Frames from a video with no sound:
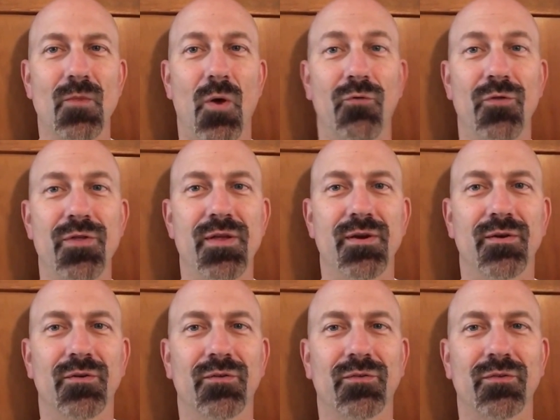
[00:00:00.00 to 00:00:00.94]
Over the
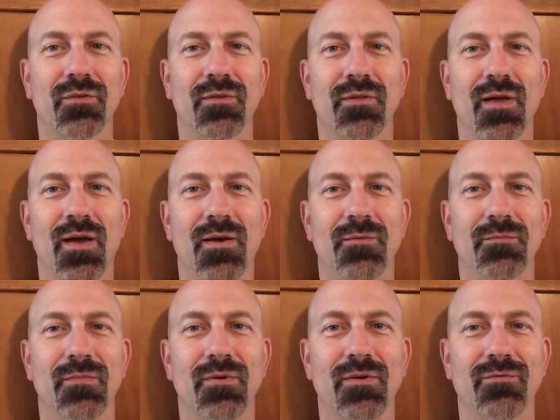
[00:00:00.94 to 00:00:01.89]
years,
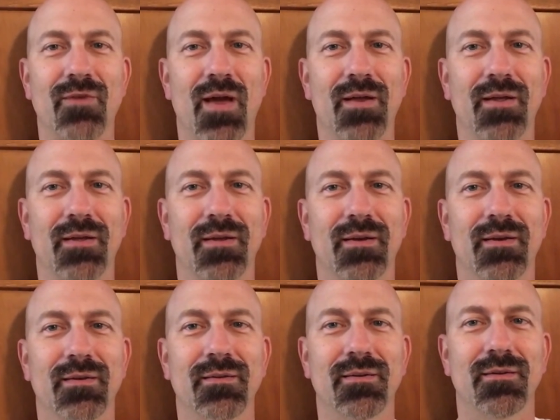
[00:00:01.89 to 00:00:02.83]
um, have got
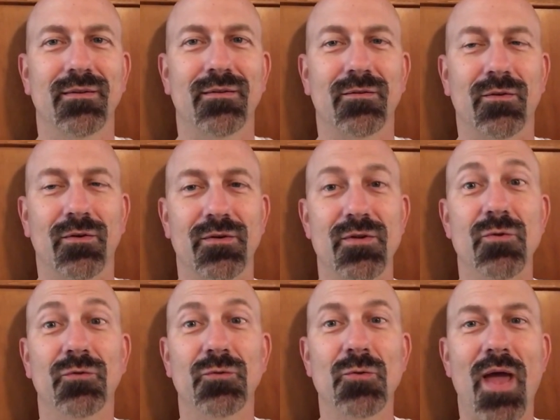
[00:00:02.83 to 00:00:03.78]
a, uh, or
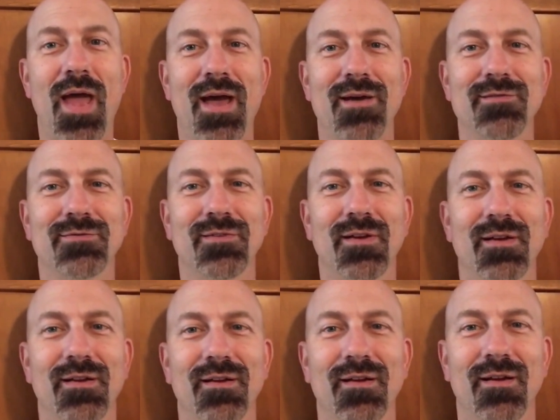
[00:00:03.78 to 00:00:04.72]
used to have,
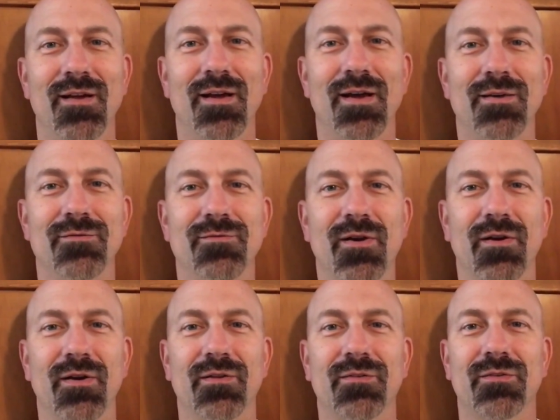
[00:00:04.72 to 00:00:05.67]
uh,
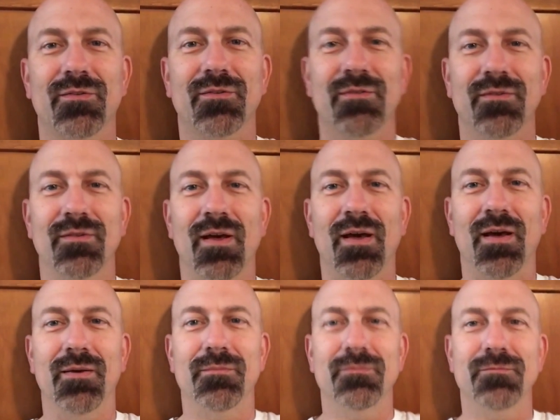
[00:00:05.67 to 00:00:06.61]
various
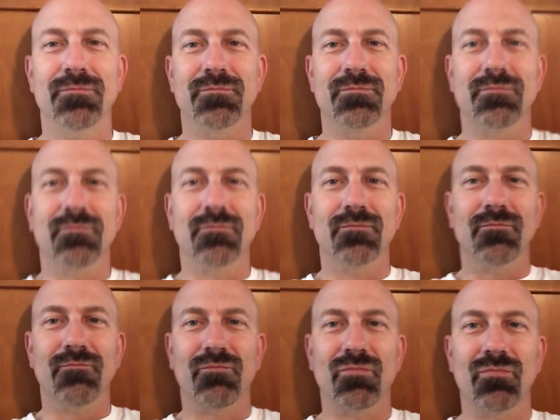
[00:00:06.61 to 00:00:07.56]
um,
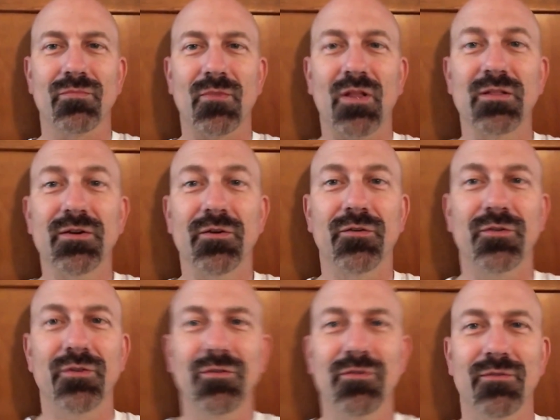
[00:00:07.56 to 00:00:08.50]

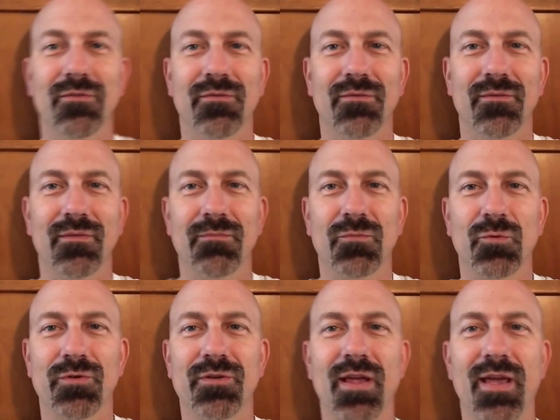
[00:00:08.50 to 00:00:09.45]
clearances.
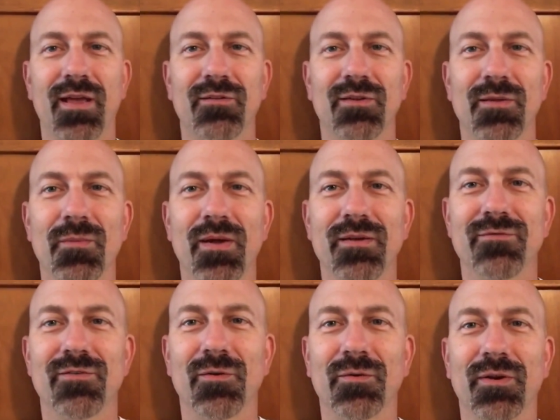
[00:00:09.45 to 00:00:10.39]
Switching hands on my
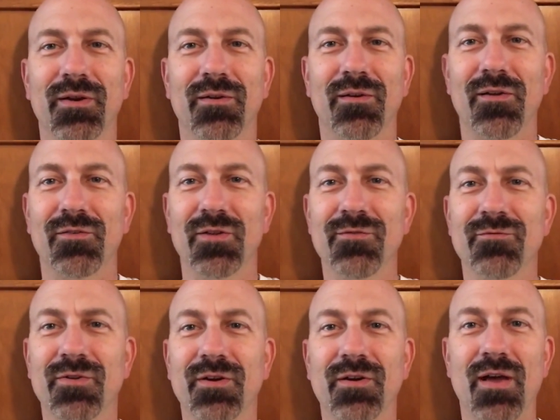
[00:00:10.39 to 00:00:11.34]
phone here. I still
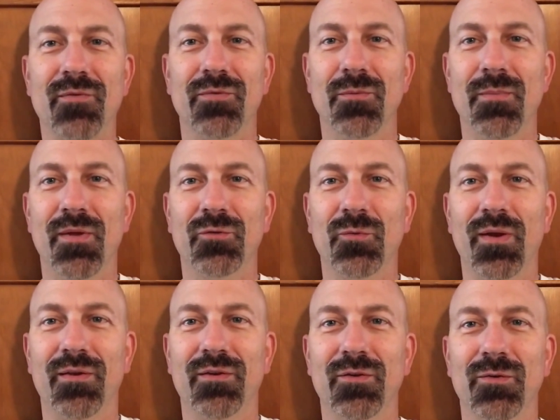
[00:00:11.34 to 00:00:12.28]
haven't figured out the best
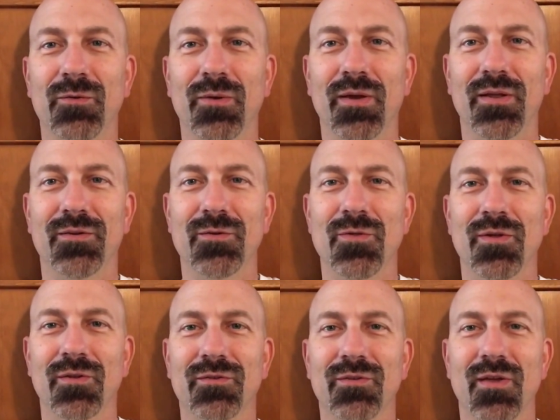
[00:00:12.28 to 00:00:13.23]
way to uh, do
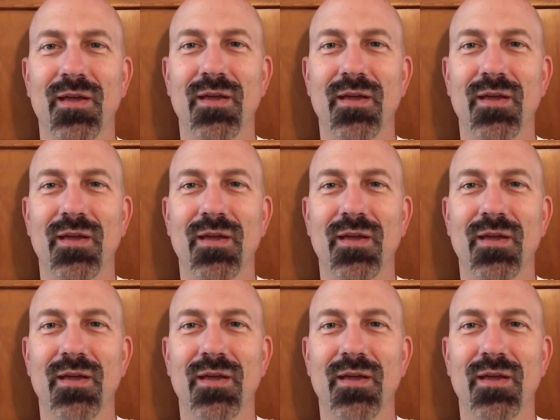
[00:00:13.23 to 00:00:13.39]
this.